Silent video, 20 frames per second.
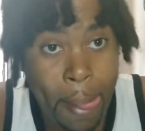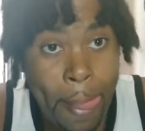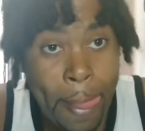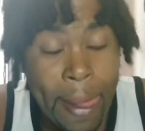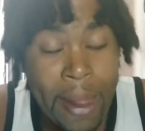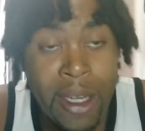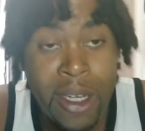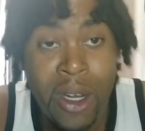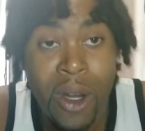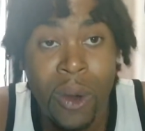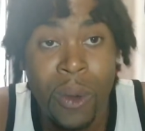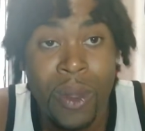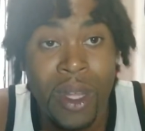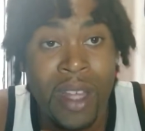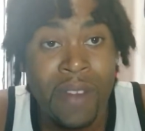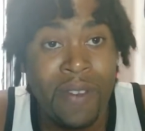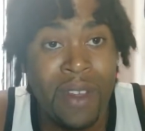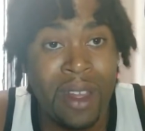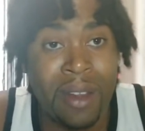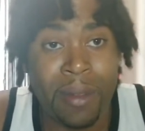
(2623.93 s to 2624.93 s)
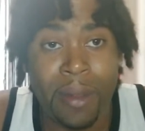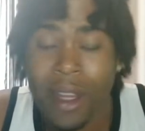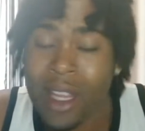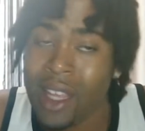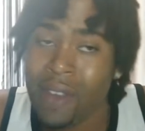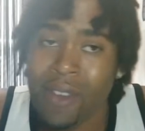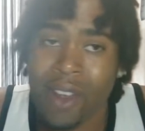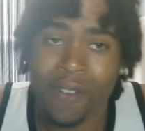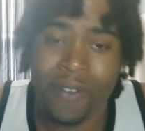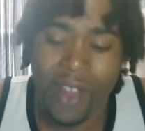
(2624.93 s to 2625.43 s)
Even
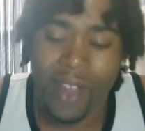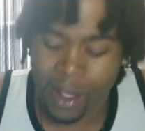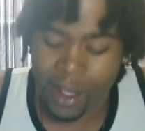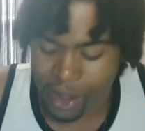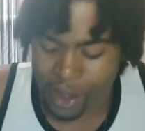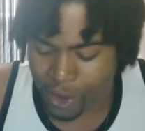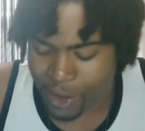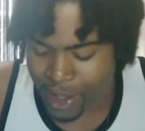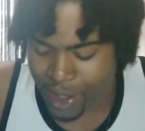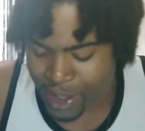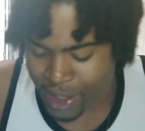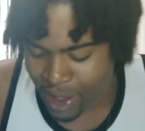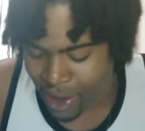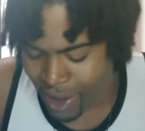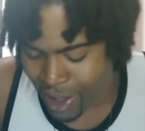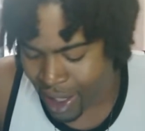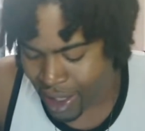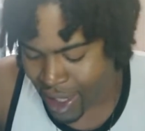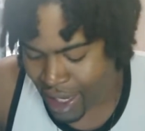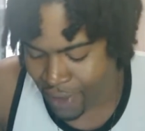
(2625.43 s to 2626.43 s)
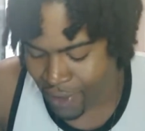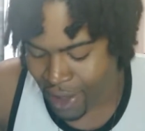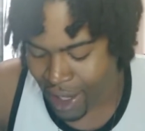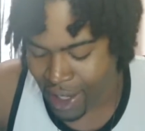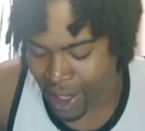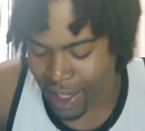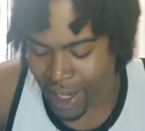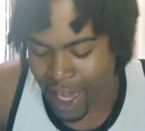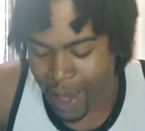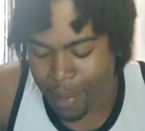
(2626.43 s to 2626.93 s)
if they known us all our life, like a
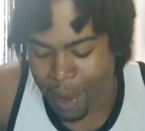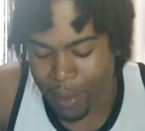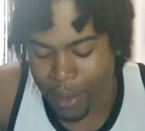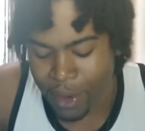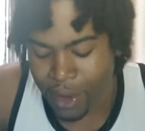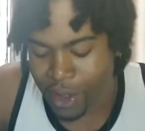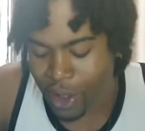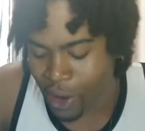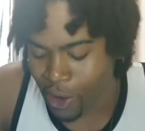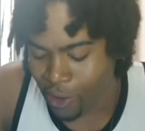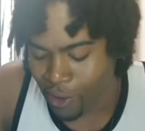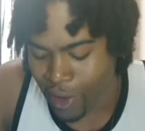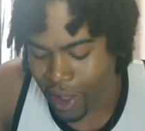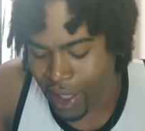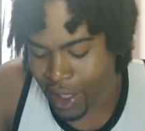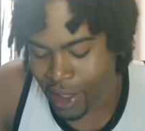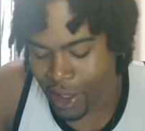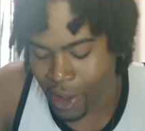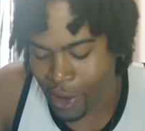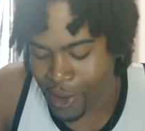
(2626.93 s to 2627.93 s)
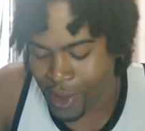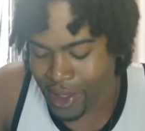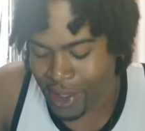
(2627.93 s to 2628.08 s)
lot of people don't really know us.